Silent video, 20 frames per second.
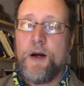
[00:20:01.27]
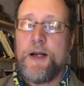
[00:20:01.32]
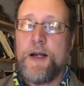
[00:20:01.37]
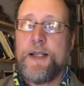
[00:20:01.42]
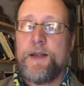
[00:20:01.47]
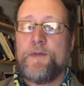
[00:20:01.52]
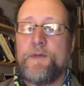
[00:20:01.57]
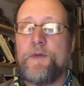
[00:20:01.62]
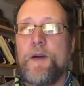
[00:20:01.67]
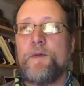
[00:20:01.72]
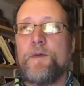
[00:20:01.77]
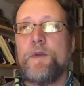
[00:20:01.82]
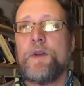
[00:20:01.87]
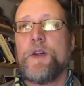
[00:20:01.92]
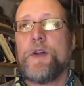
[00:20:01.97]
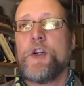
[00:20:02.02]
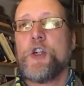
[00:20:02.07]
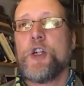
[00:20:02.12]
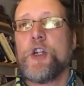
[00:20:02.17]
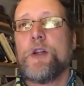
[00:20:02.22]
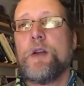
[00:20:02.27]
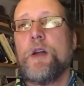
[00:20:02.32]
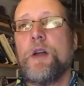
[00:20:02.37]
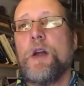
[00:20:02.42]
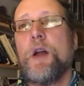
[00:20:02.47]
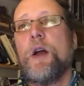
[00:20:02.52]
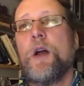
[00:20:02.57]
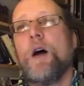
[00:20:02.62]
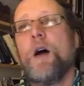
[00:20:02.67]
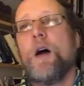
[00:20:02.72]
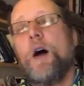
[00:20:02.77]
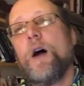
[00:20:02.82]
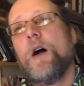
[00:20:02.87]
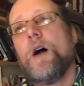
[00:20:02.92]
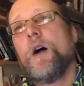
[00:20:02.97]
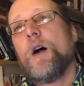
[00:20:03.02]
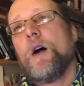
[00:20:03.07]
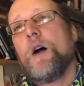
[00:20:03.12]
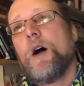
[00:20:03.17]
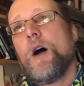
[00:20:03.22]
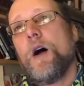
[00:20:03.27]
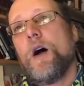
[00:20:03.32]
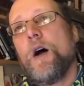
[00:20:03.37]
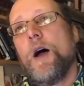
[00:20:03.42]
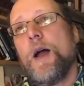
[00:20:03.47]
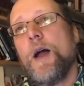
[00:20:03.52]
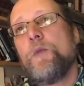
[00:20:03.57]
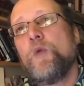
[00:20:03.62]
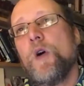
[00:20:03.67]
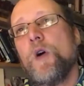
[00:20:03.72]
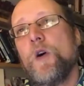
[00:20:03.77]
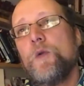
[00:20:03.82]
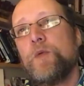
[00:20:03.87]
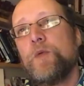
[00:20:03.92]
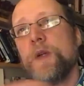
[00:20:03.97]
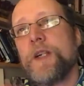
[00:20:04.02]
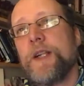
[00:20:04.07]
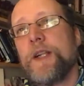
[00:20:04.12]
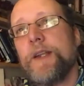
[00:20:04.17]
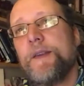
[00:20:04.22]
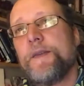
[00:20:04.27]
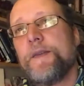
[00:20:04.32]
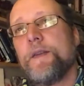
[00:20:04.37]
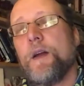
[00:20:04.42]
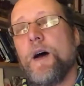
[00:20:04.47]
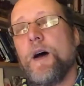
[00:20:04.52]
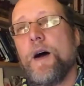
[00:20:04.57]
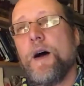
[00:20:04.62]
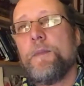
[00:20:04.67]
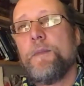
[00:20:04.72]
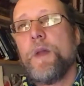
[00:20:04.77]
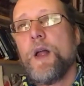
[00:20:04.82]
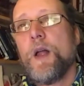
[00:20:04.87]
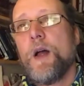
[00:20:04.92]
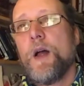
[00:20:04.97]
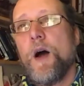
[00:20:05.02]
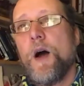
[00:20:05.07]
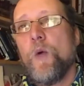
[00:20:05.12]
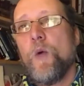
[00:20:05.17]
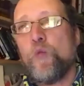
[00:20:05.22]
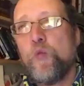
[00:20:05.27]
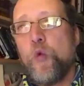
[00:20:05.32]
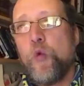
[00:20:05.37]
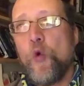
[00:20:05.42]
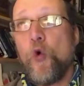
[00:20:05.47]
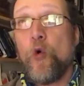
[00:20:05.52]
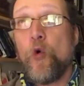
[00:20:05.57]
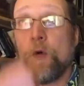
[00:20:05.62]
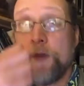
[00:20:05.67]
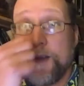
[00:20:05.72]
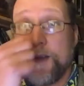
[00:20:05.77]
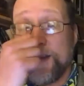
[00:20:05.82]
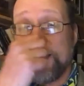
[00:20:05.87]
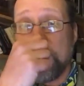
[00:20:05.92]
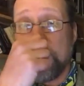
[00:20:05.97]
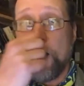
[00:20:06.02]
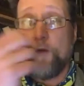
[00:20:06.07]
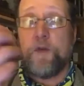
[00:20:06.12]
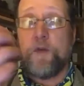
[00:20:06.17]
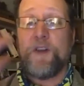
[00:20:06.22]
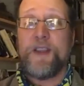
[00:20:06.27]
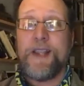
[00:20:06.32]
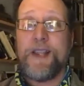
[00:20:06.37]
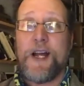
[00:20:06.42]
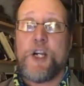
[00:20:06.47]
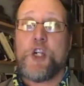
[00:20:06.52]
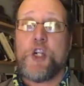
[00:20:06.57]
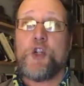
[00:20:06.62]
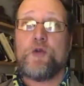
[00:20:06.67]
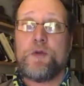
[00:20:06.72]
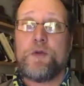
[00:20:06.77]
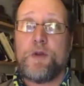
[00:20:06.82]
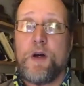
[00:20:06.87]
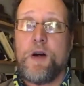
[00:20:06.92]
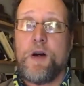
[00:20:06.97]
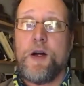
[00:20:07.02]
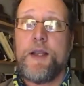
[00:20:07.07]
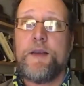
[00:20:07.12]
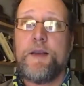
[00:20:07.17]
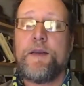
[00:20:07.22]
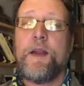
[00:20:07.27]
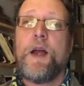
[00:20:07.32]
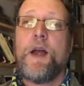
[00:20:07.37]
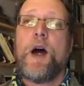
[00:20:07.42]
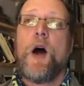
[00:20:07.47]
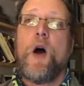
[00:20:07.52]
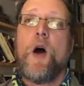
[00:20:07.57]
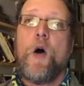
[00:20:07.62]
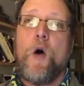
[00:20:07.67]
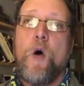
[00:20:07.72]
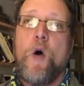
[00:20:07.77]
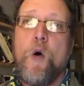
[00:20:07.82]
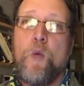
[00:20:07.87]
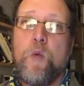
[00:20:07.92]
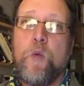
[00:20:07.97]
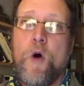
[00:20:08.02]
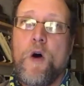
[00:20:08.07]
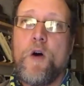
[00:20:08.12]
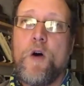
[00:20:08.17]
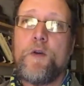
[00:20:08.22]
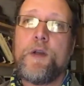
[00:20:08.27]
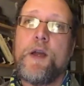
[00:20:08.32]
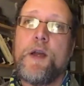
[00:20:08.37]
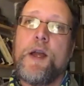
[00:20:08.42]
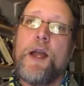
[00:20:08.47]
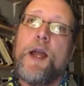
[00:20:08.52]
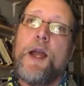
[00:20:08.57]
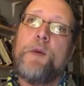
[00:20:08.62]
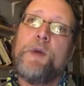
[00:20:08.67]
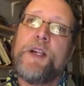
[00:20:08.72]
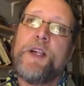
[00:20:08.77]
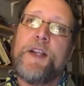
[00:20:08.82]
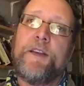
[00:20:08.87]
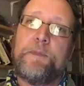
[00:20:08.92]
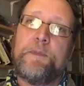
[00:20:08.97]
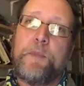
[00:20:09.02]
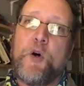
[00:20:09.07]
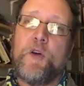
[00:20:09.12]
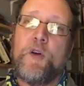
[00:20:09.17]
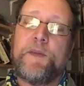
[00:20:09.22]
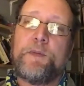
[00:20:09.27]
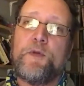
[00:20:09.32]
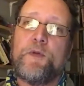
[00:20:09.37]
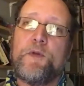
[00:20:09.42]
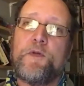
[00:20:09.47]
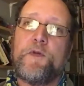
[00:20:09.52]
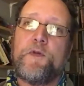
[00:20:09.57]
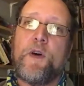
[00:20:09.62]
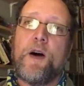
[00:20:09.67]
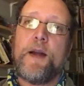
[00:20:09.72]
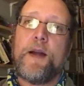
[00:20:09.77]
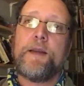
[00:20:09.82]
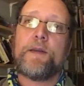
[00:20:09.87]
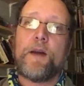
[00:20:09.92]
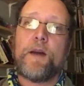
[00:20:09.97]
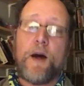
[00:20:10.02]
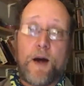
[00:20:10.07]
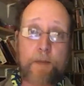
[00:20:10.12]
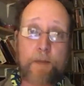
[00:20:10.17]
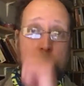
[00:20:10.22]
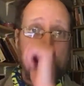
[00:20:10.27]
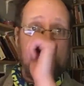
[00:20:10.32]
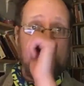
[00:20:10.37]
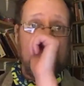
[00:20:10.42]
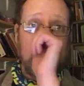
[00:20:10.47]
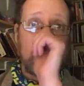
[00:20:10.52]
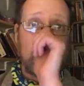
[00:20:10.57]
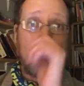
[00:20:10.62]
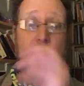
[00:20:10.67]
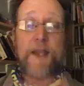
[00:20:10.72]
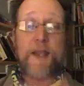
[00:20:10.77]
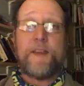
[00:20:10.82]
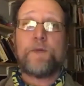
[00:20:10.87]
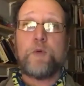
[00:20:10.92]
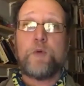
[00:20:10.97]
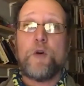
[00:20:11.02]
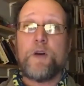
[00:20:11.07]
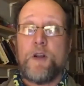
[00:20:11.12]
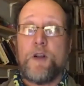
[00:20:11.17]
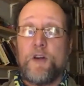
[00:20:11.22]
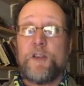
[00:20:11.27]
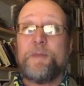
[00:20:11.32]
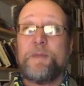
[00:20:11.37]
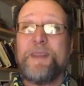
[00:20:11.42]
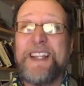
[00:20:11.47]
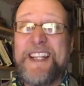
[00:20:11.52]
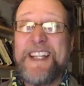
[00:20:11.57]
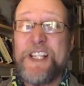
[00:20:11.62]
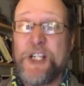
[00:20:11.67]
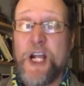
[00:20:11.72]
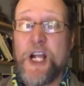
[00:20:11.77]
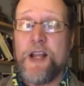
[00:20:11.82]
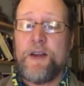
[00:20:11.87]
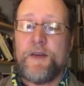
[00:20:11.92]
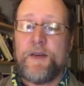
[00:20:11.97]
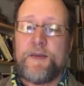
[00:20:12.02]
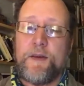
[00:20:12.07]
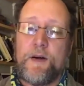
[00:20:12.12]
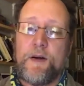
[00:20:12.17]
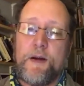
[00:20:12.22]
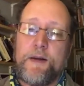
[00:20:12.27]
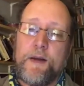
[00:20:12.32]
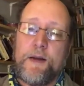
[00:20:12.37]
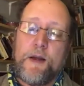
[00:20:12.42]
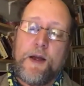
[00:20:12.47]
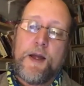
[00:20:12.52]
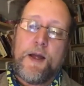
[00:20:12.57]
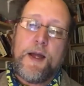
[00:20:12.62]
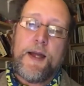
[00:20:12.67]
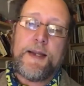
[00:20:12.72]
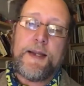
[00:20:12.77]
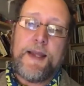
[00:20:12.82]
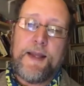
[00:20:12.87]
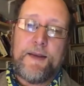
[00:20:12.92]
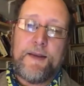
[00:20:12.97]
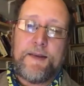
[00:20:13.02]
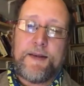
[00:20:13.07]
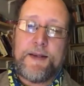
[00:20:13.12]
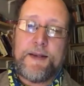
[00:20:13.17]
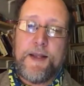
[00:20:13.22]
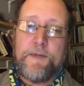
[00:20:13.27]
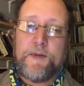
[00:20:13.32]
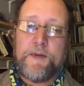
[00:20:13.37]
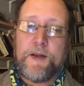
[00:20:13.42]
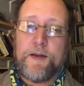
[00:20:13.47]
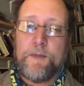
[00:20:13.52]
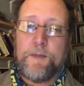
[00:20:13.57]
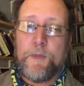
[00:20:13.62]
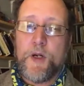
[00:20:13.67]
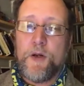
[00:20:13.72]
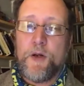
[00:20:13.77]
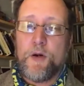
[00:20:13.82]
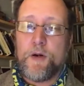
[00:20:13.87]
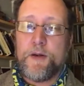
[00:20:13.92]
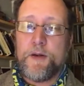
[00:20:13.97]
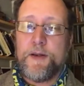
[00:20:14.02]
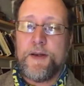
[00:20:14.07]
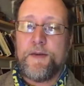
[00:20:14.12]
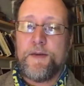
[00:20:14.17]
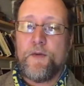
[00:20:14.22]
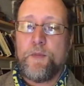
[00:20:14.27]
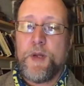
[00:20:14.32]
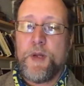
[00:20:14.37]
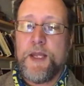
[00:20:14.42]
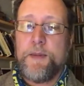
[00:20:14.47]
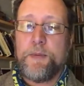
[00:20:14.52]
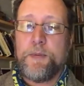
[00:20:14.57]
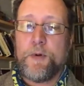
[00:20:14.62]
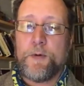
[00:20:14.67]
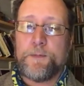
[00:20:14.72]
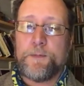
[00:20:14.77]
of revolution, a world which is at war with itself on national lines, a world in which it's possible to fight race war and ultimately genocide against significant minorities of people.